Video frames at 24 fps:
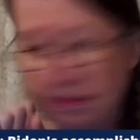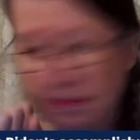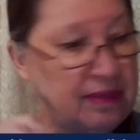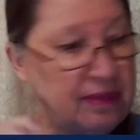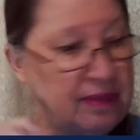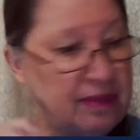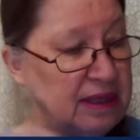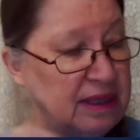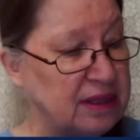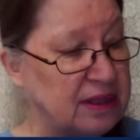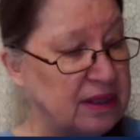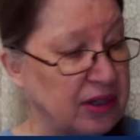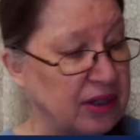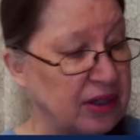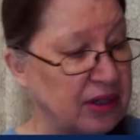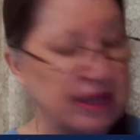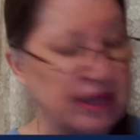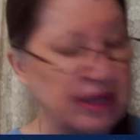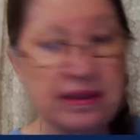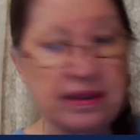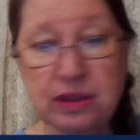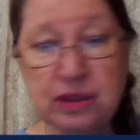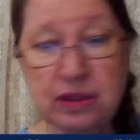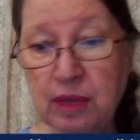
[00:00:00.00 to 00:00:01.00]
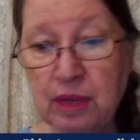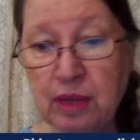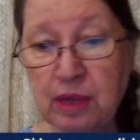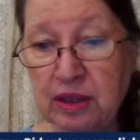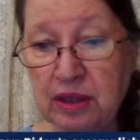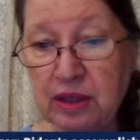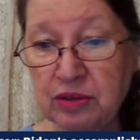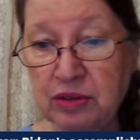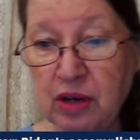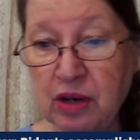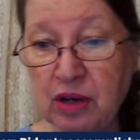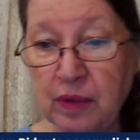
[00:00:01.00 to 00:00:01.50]
Sorry,
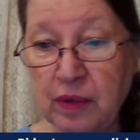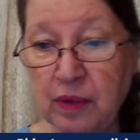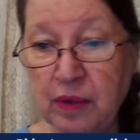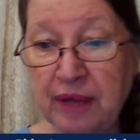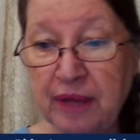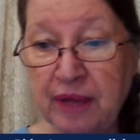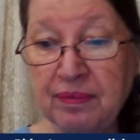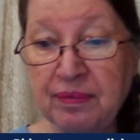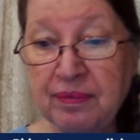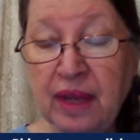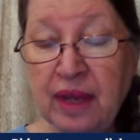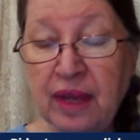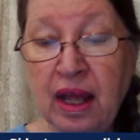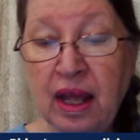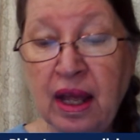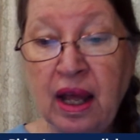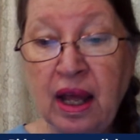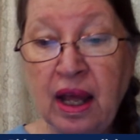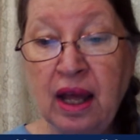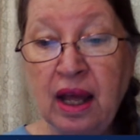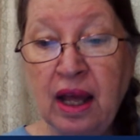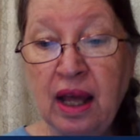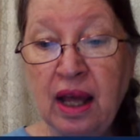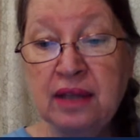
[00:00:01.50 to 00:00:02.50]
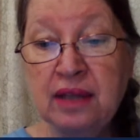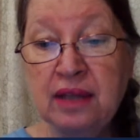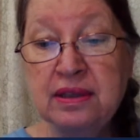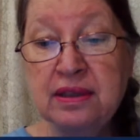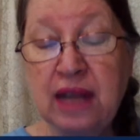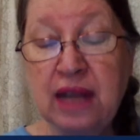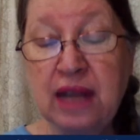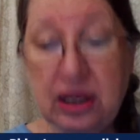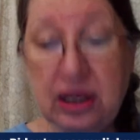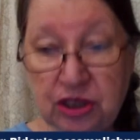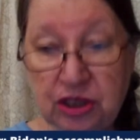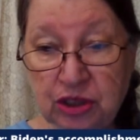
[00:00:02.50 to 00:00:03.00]
swallowed the wrong way.
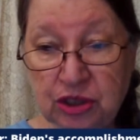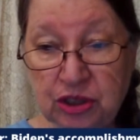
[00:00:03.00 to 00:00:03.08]
Dr.